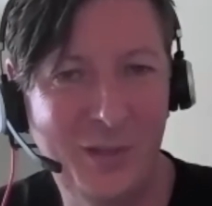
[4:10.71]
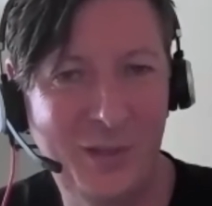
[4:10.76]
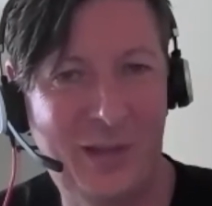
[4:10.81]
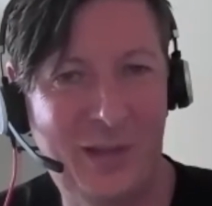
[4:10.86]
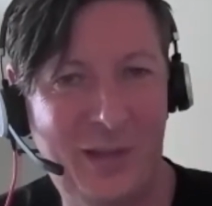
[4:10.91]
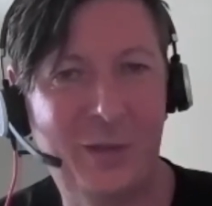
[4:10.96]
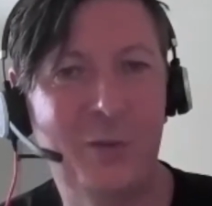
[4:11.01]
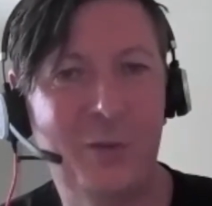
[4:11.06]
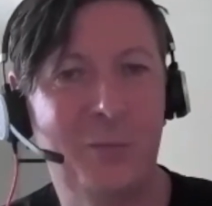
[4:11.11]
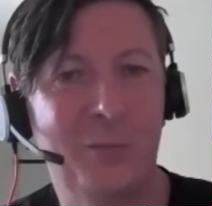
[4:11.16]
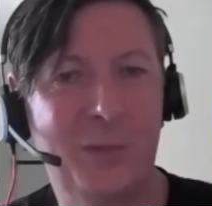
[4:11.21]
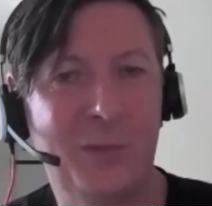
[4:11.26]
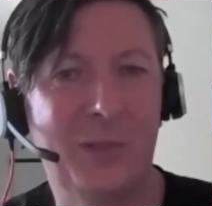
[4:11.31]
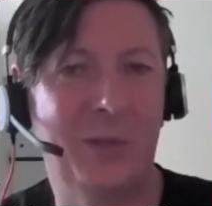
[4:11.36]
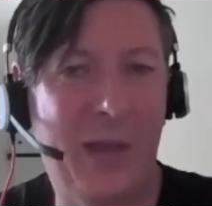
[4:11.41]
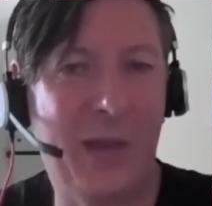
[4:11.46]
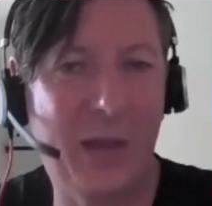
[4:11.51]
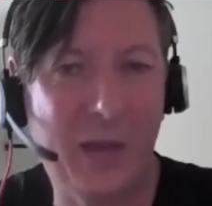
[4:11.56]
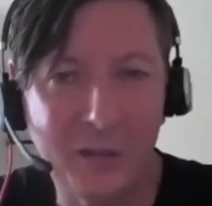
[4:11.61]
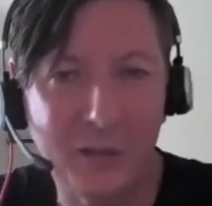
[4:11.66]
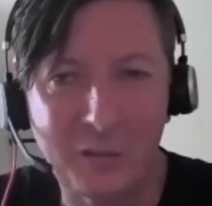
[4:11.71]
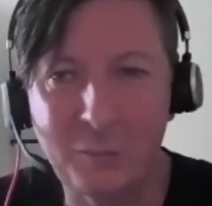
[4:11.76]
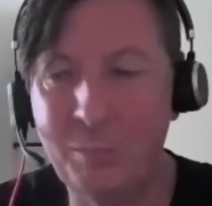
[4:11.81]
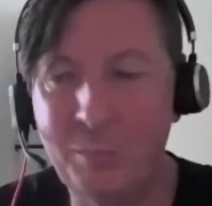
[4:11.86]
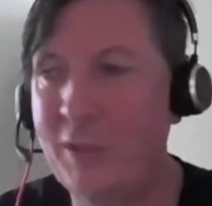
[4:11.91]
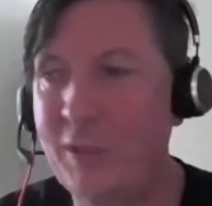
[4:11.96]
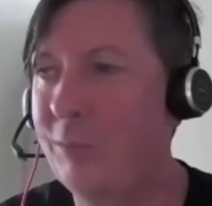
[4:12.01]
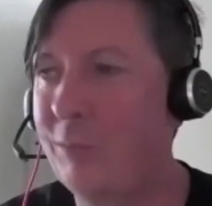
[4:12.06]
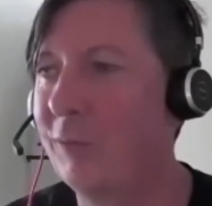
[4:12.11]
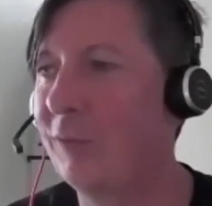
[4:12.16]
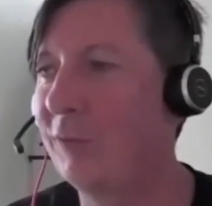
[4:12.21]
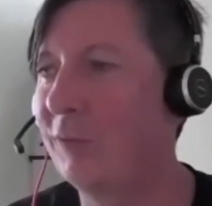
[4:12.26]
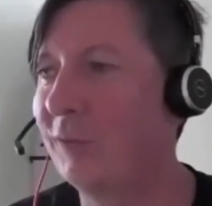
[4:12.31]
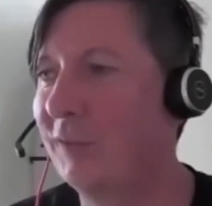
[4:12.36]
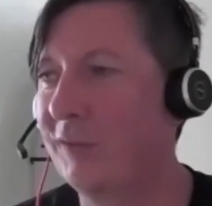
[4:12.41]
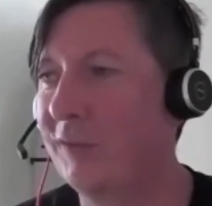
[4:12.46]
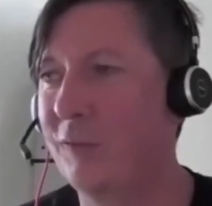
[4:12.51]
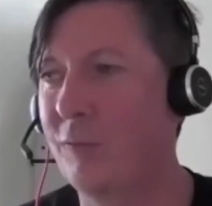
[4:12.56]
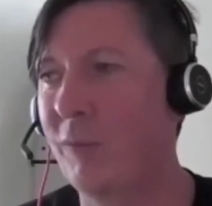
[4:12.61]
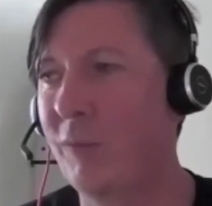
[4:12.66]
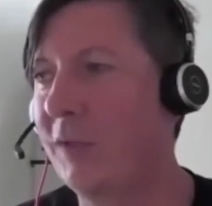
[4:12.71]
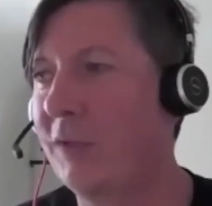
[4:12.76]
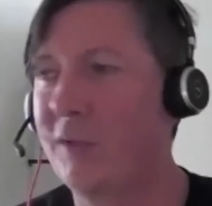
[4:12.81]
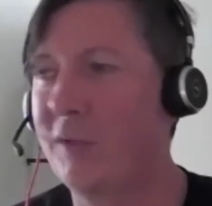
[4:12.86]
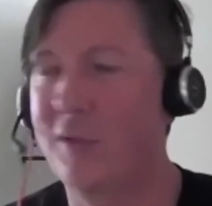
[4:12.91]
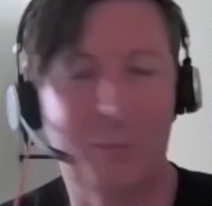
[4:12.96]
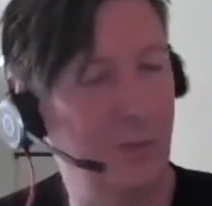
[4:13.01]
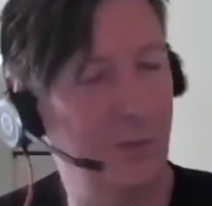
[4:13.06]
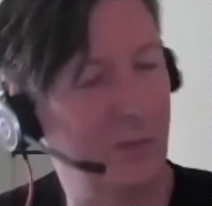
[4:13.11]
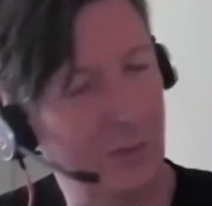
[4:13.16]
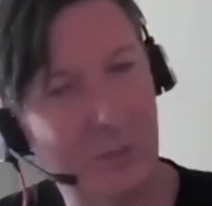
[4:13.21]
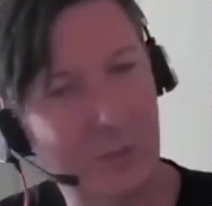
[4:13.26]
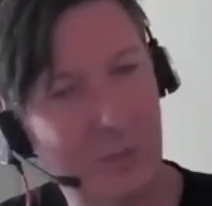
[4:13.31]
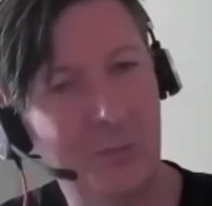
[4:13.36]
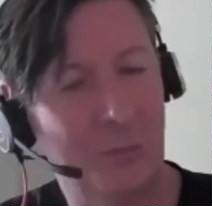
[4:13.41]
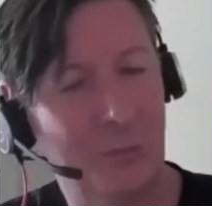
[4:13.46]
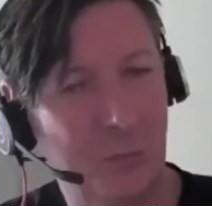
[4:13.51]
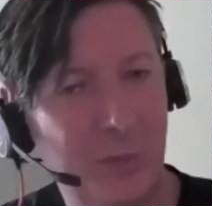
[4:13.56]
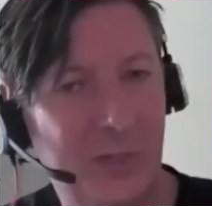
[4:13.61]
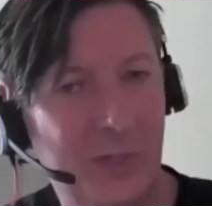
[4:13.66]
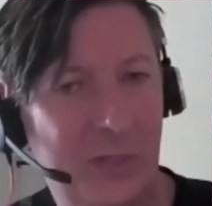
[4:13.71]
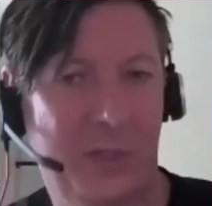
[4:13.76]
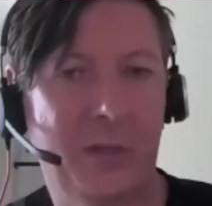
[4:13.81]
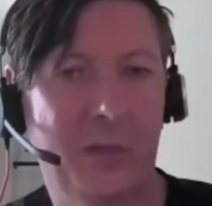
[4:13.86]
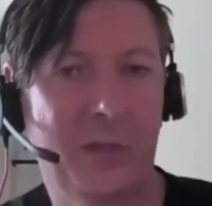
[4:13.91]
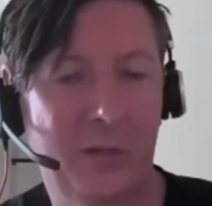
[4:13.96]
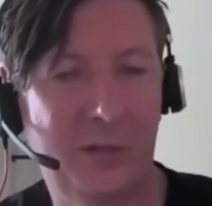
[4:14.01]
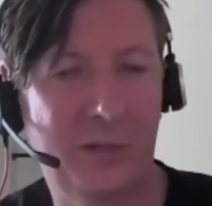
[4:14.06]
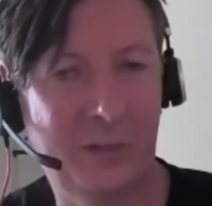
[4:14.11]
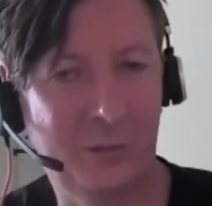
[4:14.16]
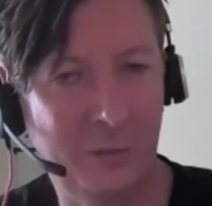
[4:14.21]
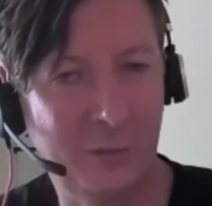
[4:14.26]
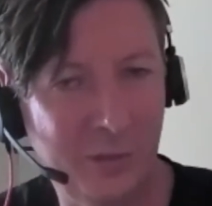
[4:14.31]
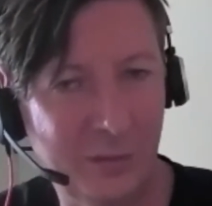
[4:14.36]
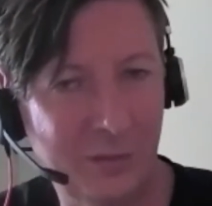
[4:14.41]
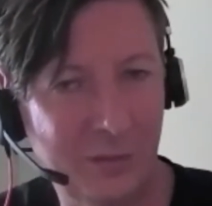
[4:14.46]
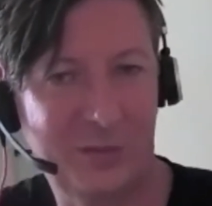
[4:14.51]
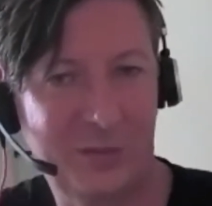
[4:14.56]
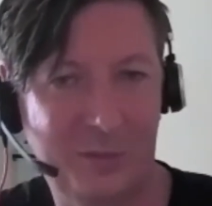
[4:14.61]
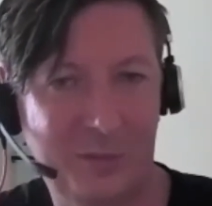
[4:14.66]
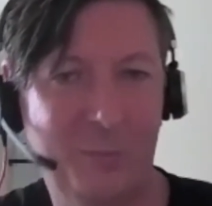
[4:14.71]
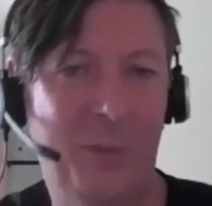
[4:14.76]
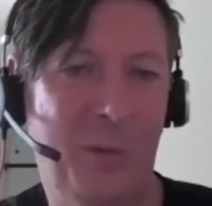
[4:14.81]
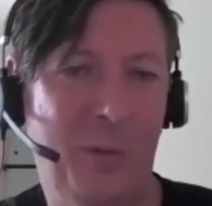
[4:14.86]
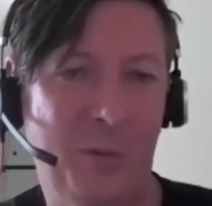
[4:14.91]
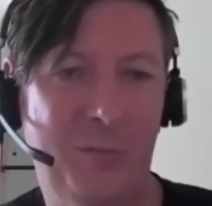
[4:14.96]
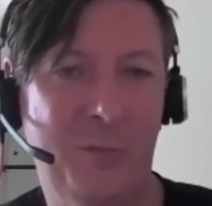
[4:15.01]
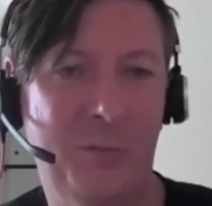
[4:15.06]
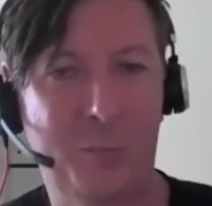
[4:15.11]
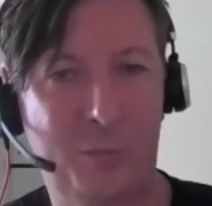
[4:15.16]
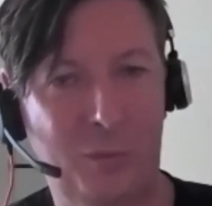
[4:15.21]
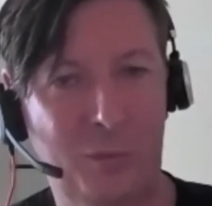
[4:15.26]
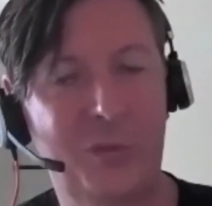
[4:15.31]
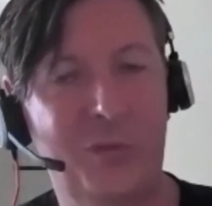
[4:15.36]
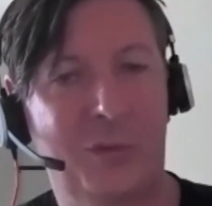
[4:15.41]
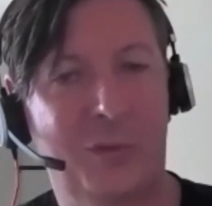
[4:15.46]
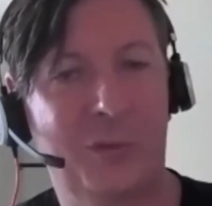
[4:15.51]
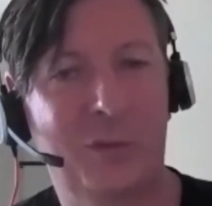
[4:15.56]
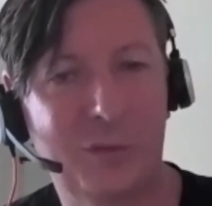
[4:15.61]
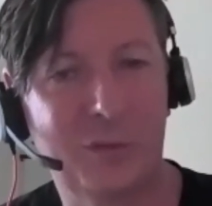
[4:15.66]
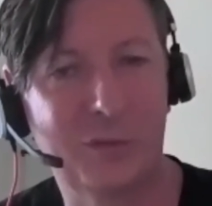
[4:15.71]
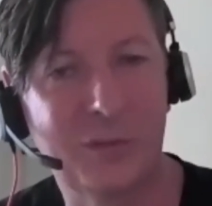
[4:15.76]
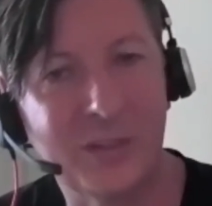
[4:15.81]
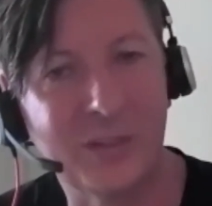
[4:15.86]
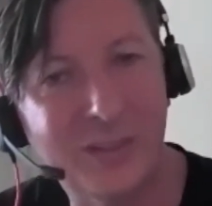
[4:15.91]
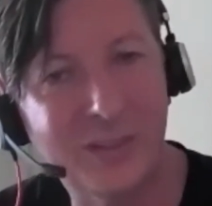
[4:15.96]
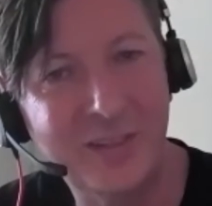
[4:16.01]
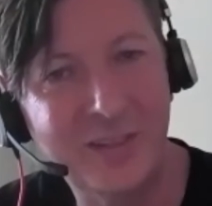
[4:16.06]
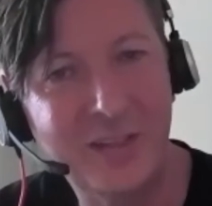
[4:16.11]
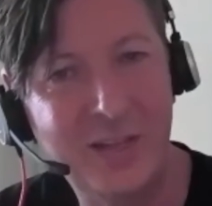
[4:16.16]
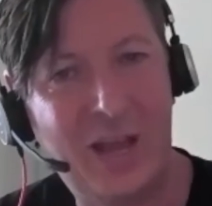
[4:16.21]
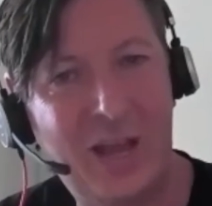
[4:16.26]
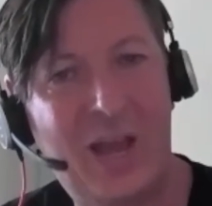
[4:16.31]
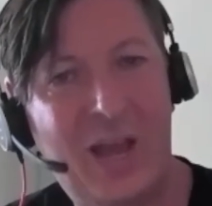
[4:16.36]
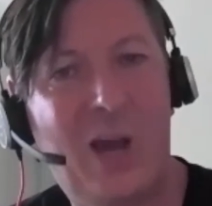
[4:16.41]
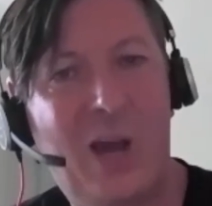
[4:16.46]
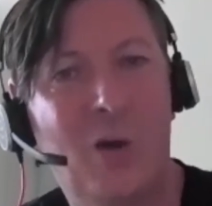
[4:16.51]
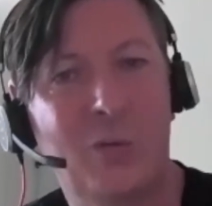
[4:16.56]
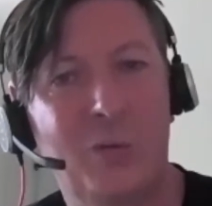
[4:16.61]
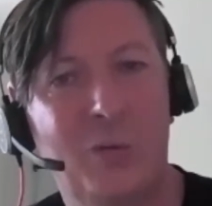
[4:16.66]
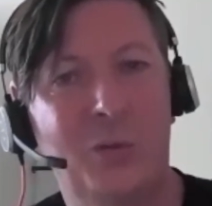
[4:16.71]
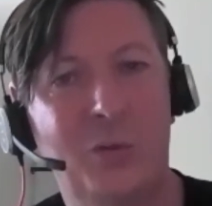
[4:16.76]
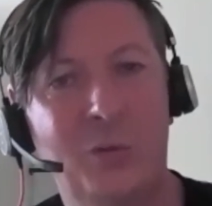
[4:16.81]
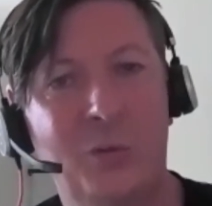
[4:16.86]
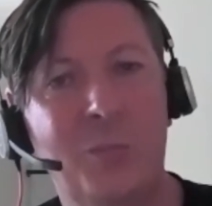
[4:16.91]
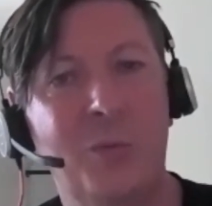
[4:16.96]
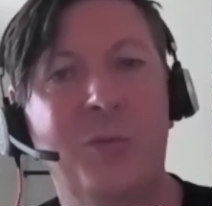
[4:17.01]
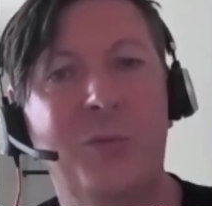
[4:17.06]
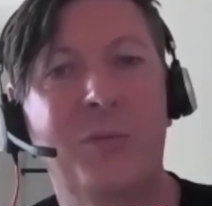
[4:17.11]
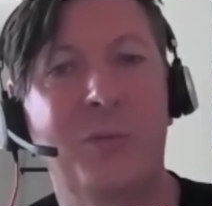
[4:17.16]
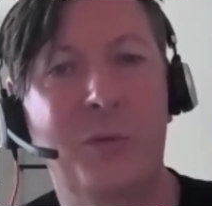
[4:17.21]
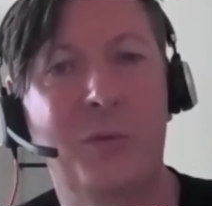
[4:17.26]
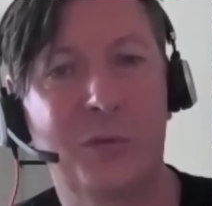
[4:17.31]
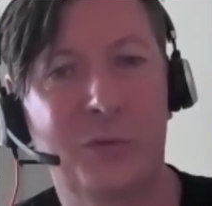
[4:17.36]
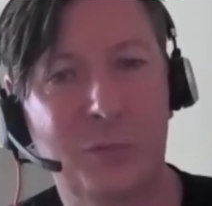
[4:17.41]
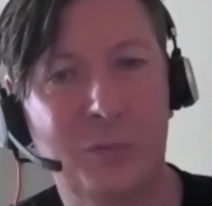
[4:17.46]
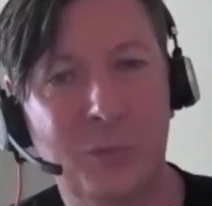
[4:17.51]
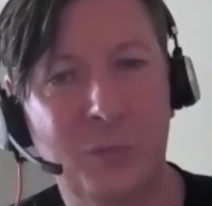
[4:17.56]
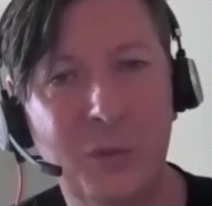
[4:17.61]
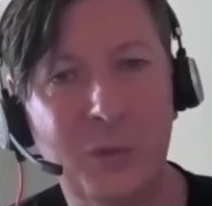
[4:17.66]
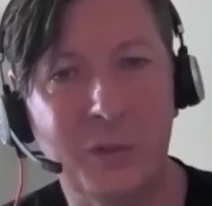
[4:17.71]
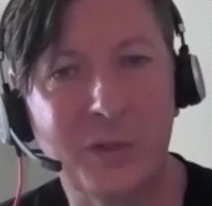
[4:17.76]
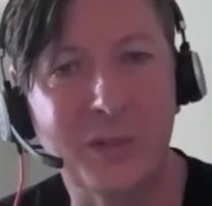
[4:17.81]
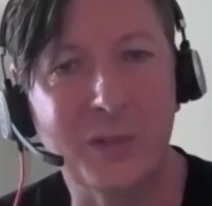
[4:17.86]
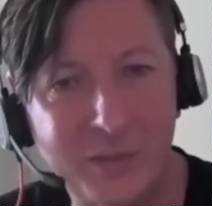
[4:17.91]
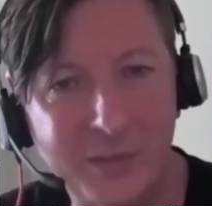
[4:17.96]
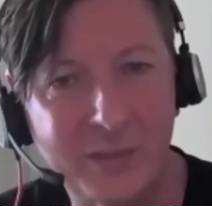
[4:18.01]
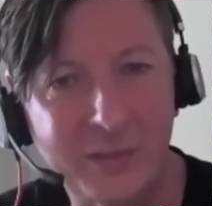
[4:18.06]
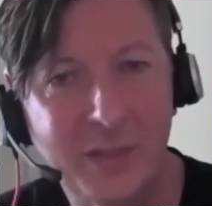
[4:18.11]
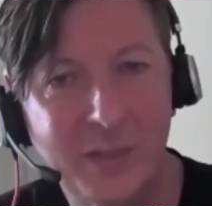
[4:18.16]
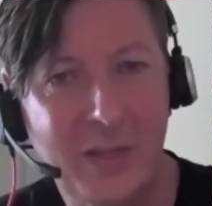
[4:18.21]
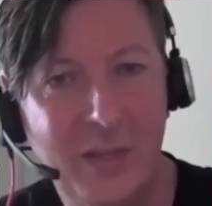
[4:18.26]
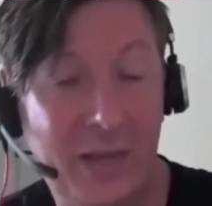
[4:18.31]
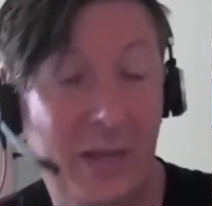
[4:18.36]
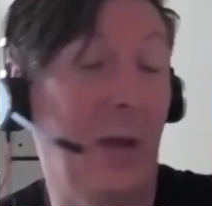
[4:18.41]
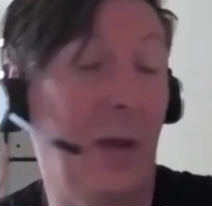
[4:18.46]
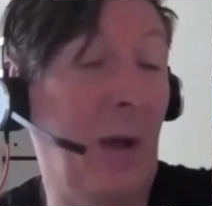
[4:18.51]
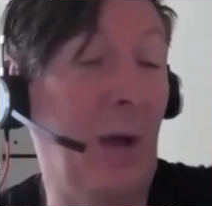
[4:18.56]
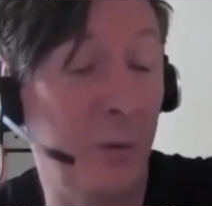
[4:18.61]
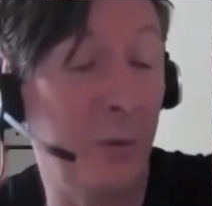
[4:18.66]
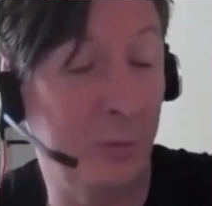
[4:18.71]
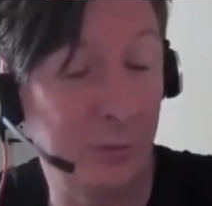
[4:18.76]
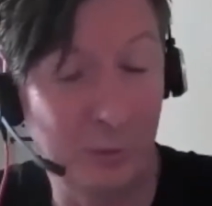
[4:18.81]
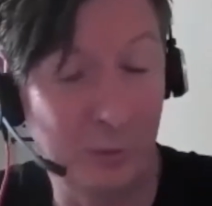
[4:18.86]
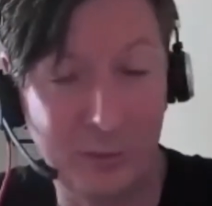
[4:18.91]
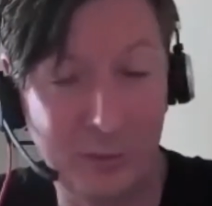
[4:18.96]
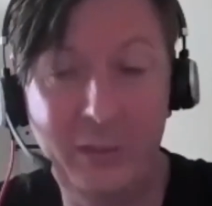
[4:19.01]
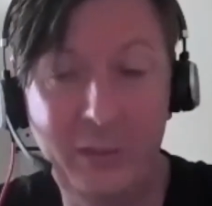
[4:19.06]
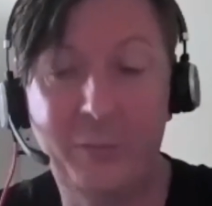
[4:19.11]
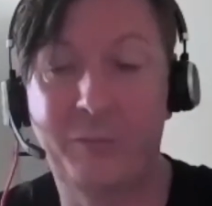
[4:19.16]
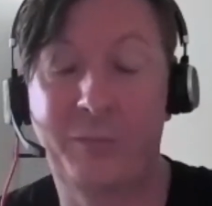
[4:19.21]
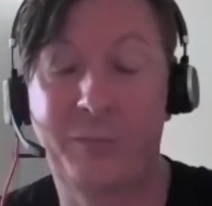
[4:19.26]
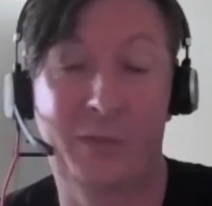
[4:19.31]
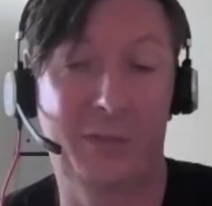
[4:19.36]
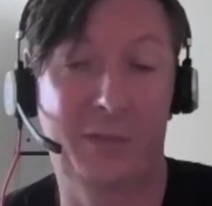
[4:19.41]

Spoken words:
How do we ask people this question? Because it can be tricky, actually, it becomes very personal. It's like, how do you prefer to work? Right? How do you live?